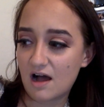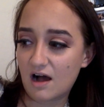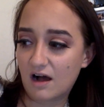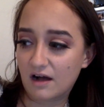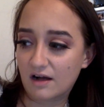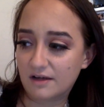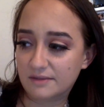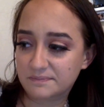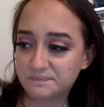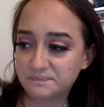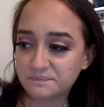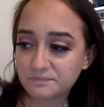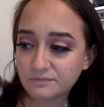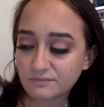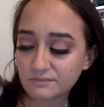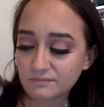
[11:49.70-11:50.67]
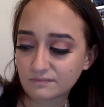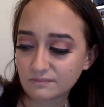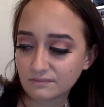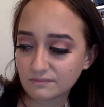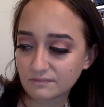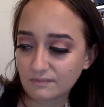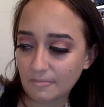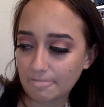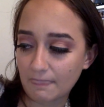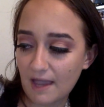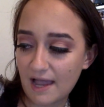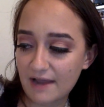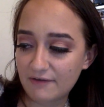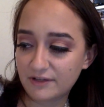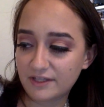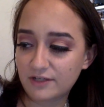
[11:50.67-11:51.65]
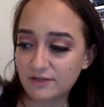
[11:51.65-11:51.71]
Um, I
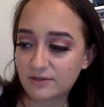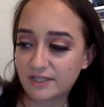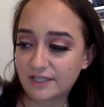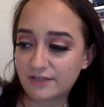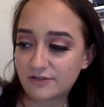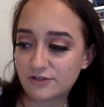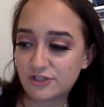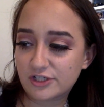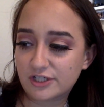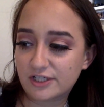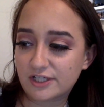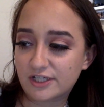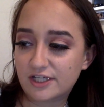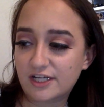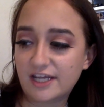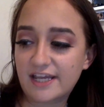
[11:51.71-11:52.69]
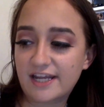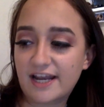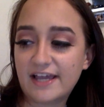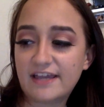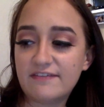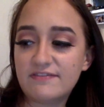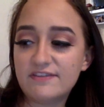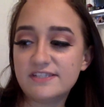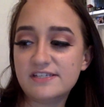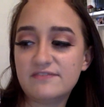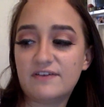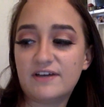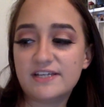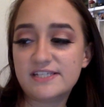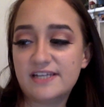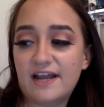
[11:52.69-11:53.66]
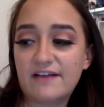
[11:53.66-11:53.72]
really do think you should. And I give this
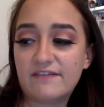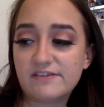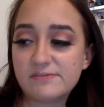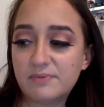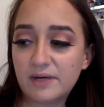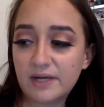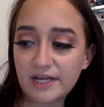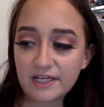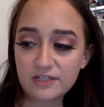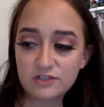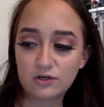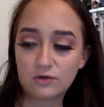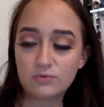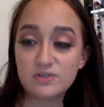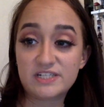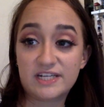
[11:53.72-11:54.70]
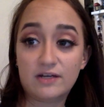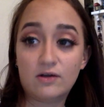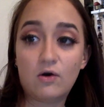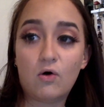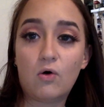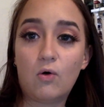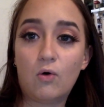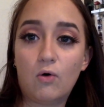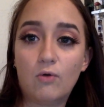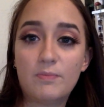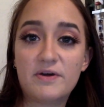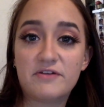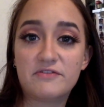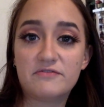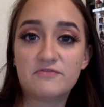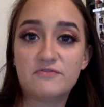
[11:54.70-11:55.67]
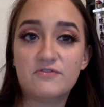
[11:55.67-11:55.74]
advice to everybody don't dig a hole, but